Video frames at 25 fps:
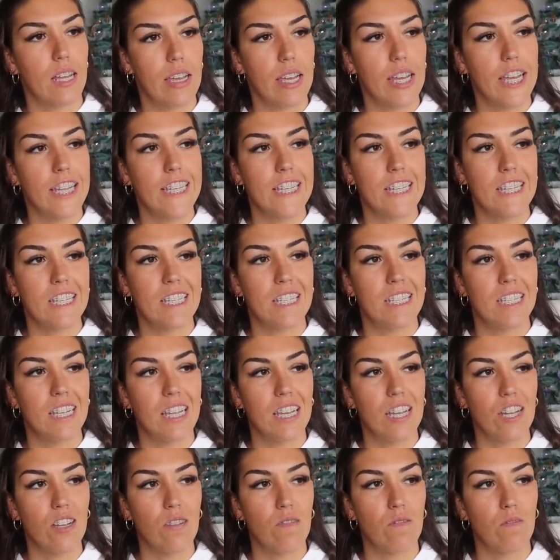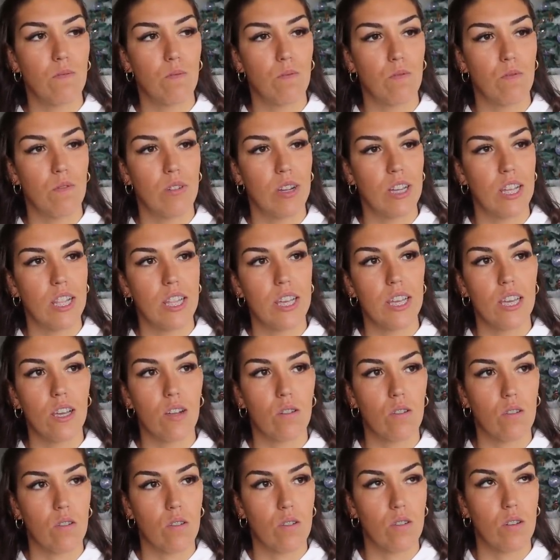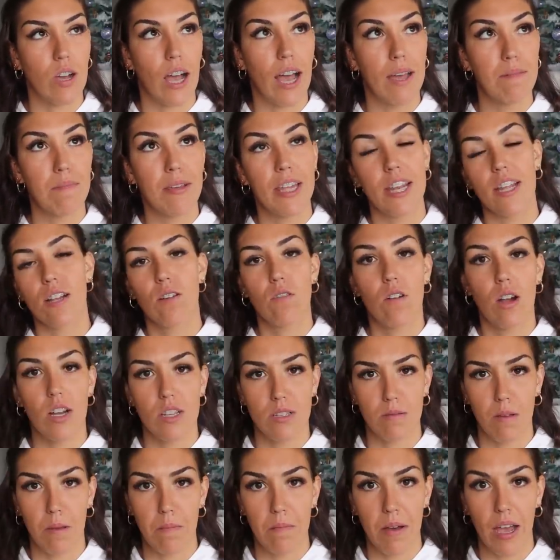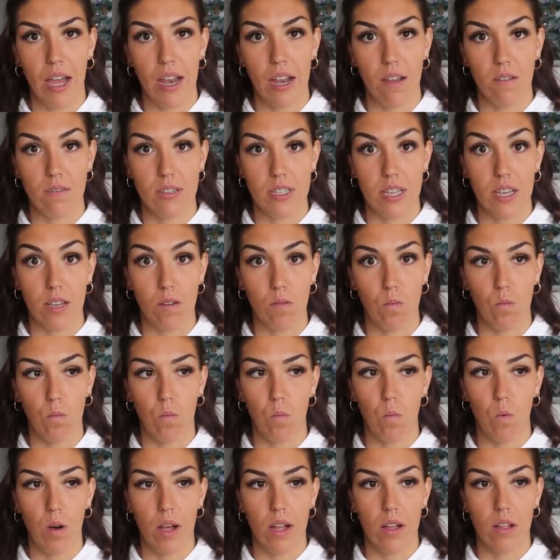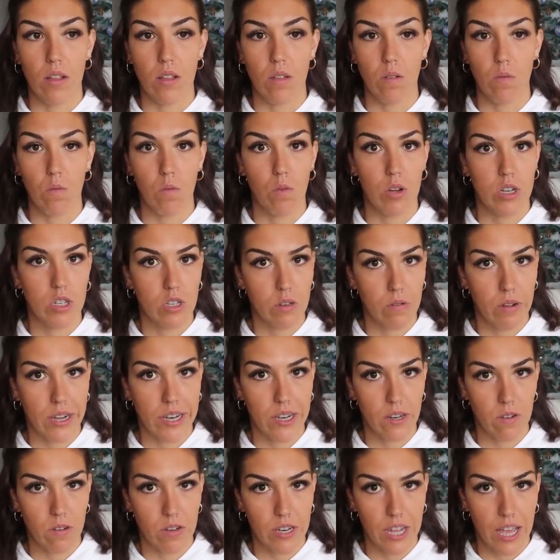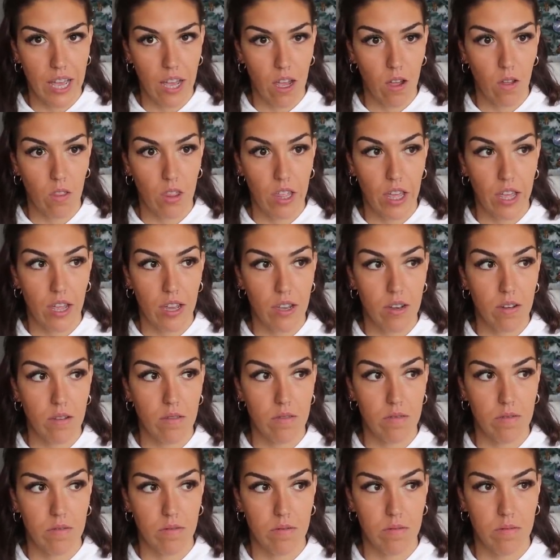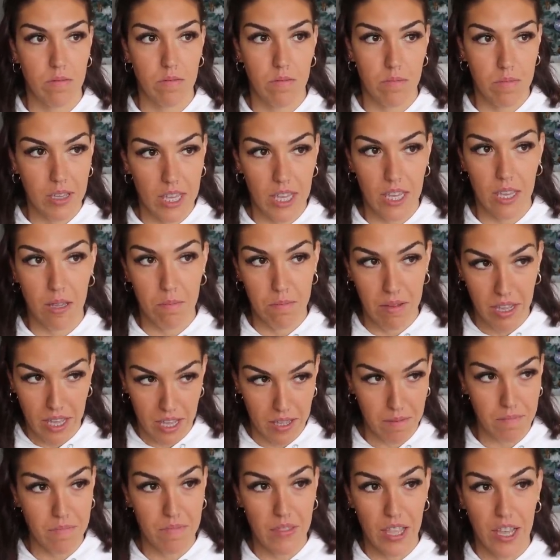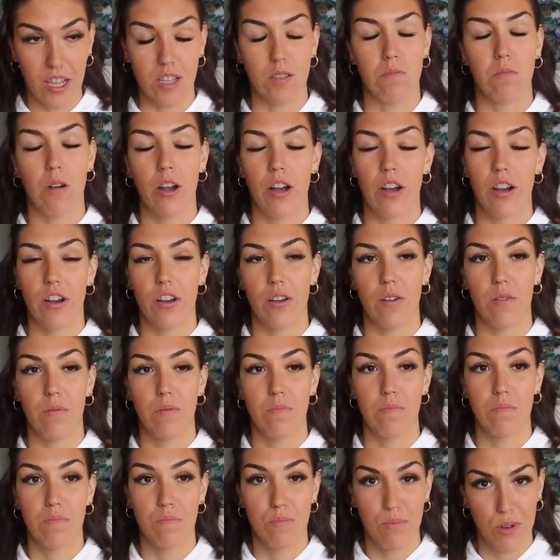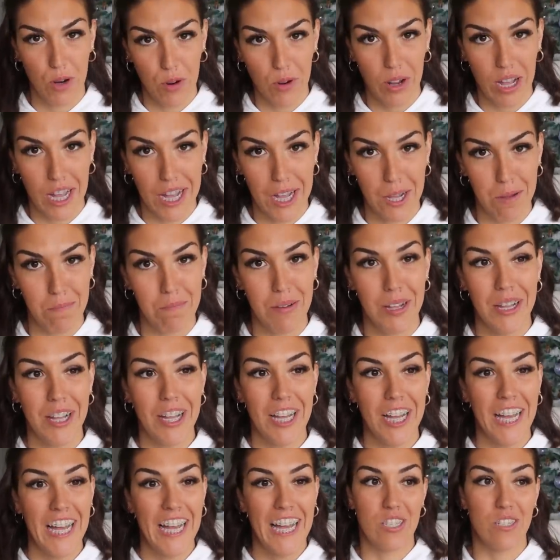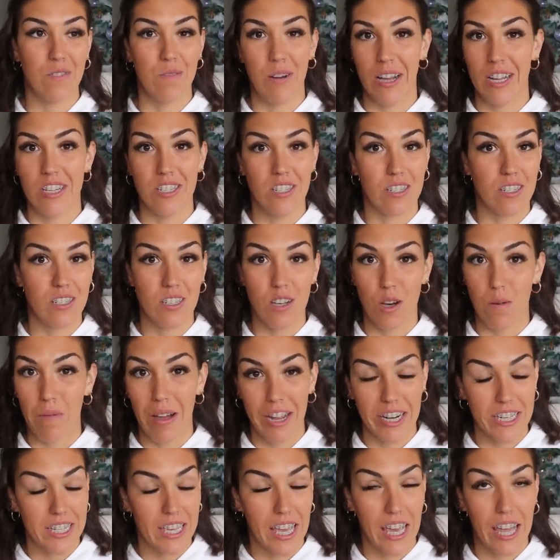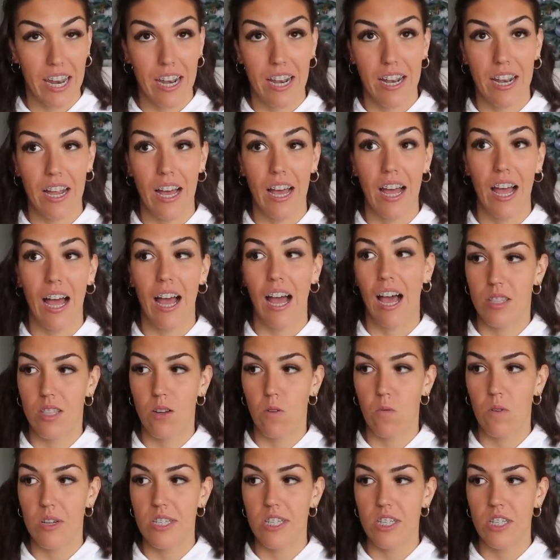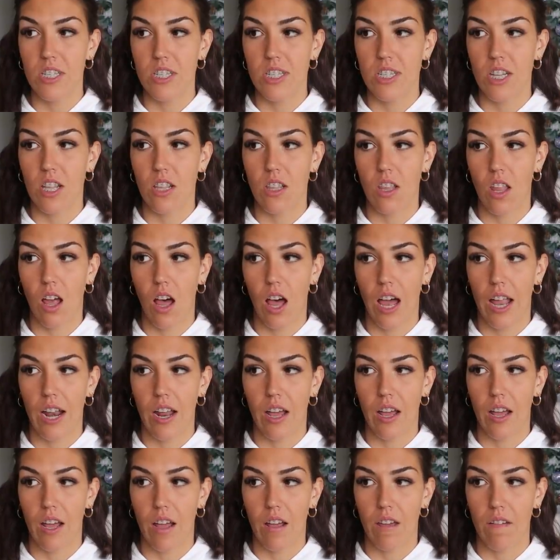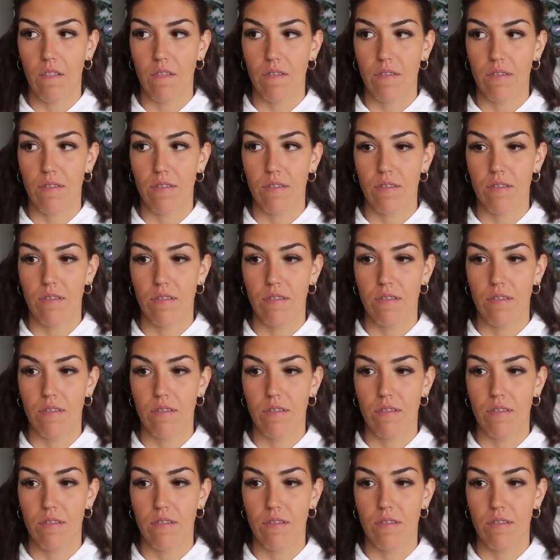it didn't really, I mean, it crossed my mind. I was like, well, what do I do now that me and my ex-partner broke up? Do I just go back to Canada? There was just a lot of,